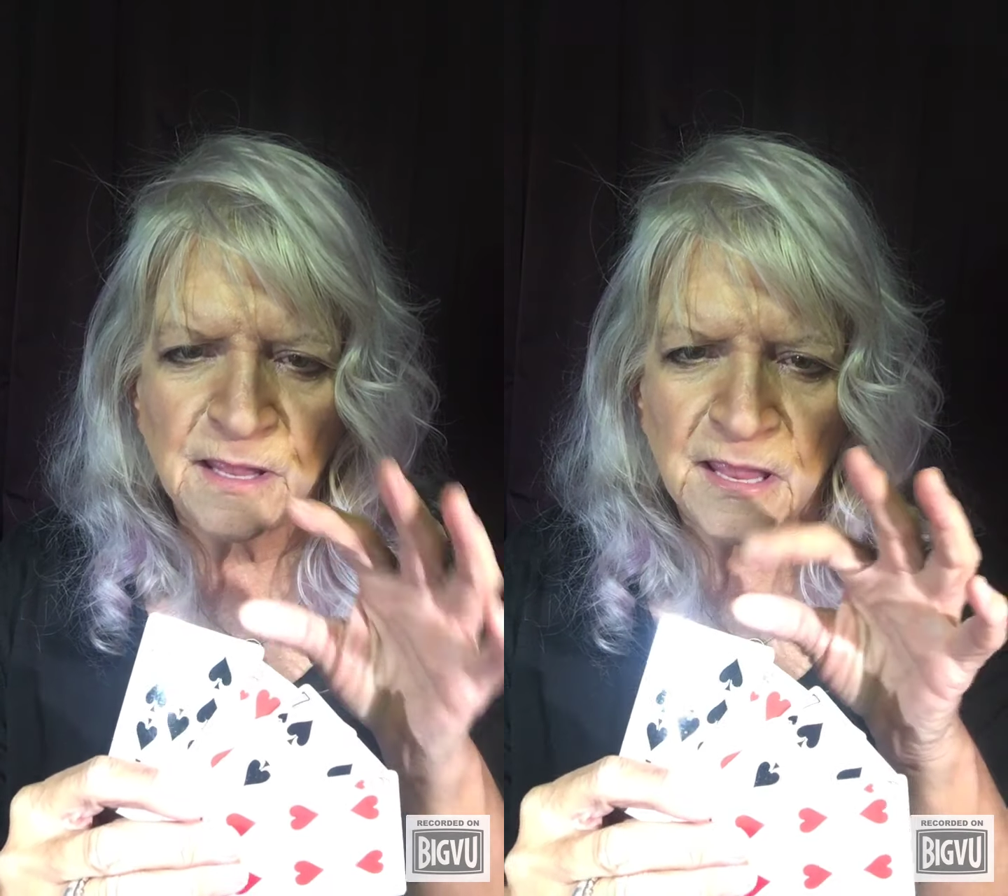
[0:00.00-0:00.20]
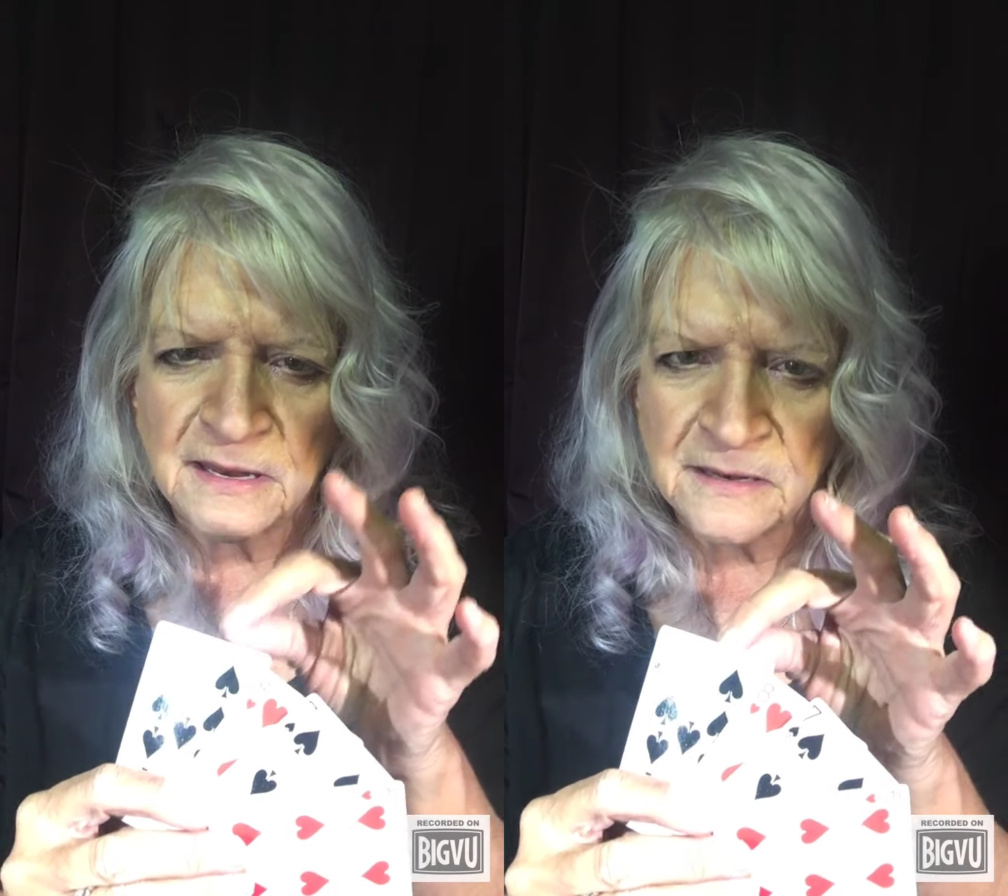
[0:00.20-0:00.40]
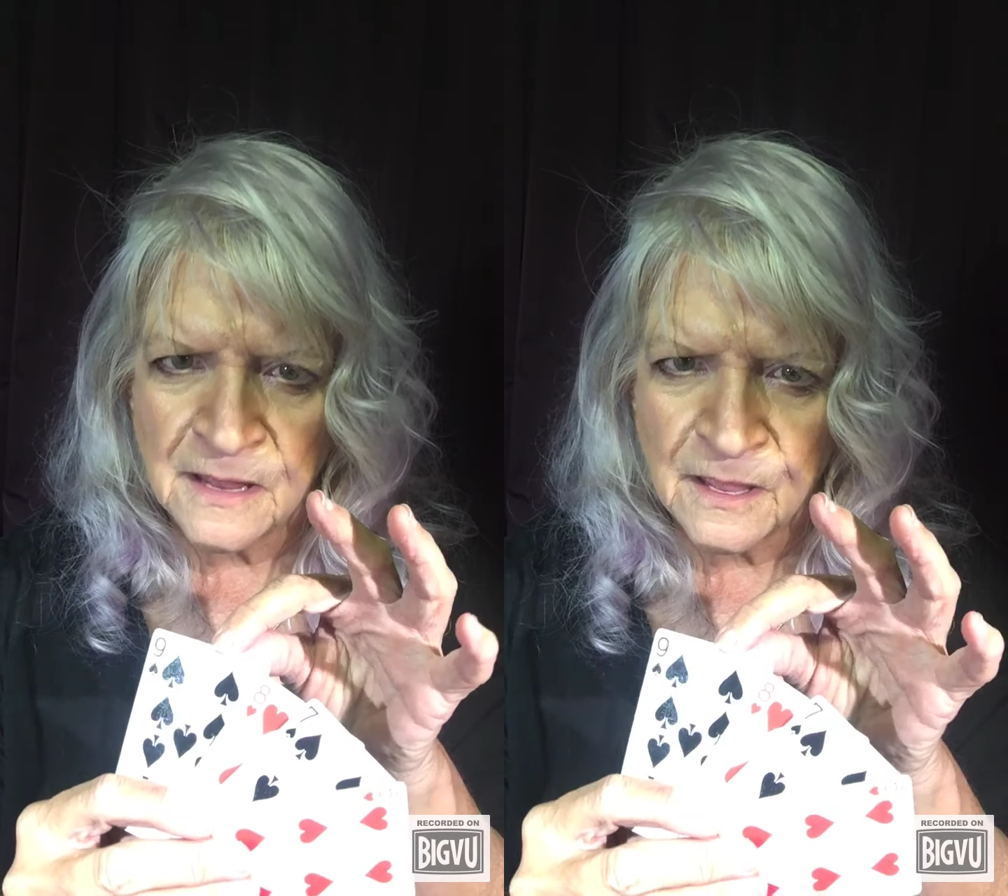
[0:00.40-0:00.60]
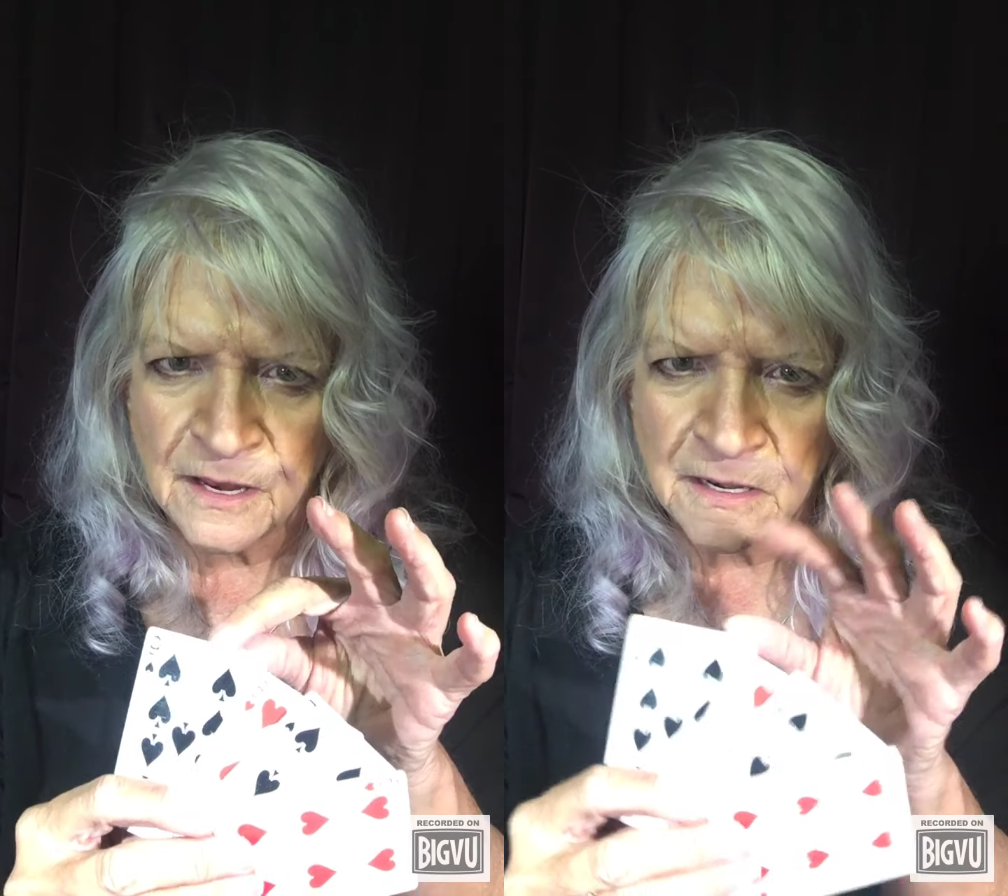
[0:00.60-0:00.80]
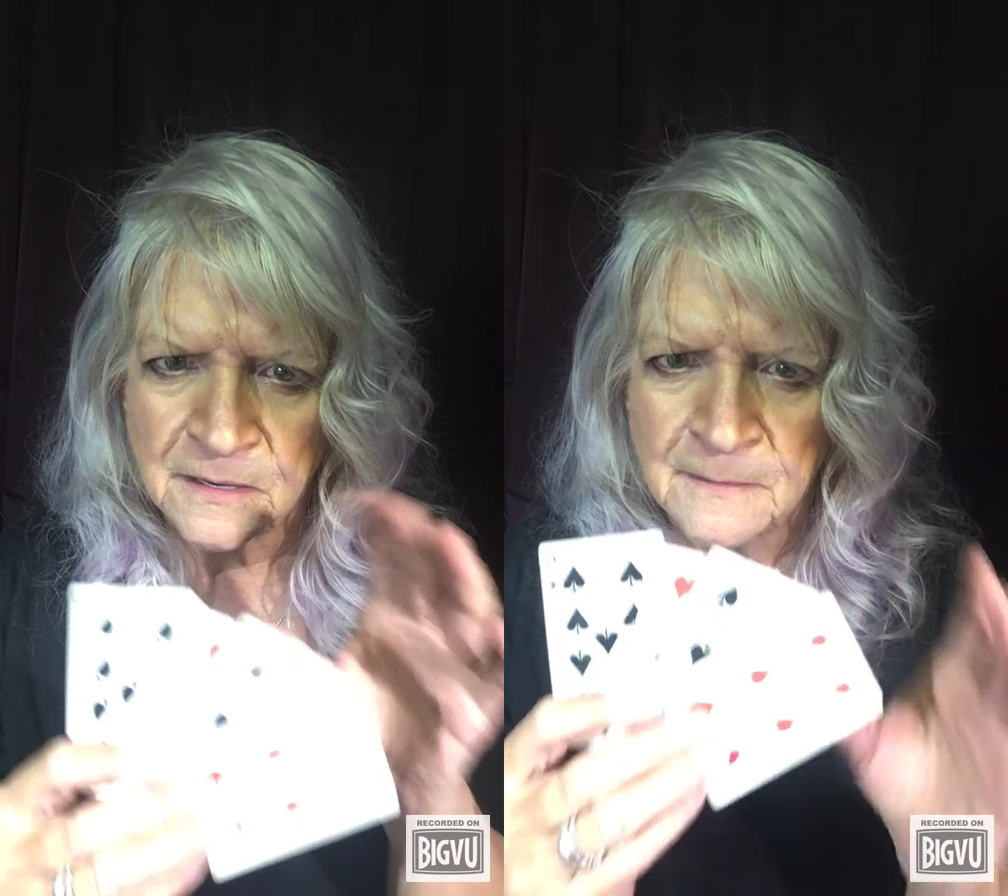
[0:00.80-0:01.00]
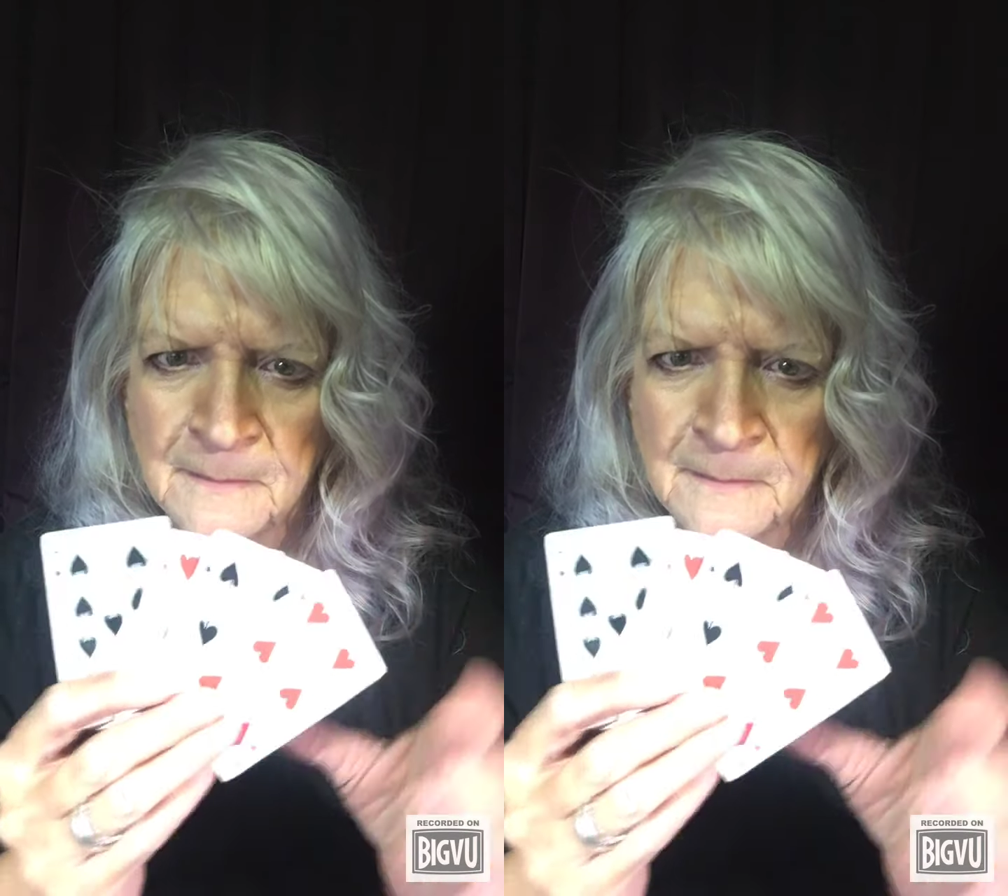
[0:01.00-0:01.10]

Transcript: and 9.